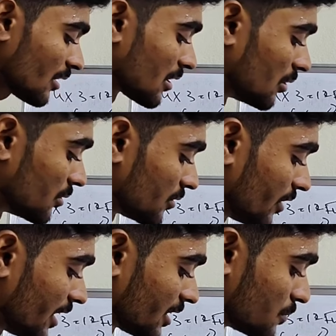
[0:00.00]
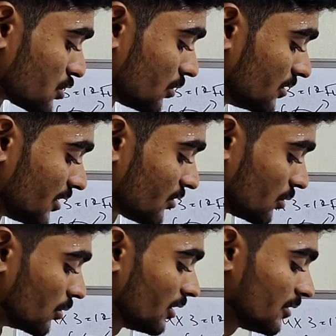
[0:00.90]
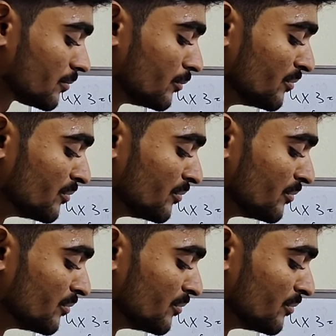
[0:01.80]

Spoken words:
Now when it comes to this node,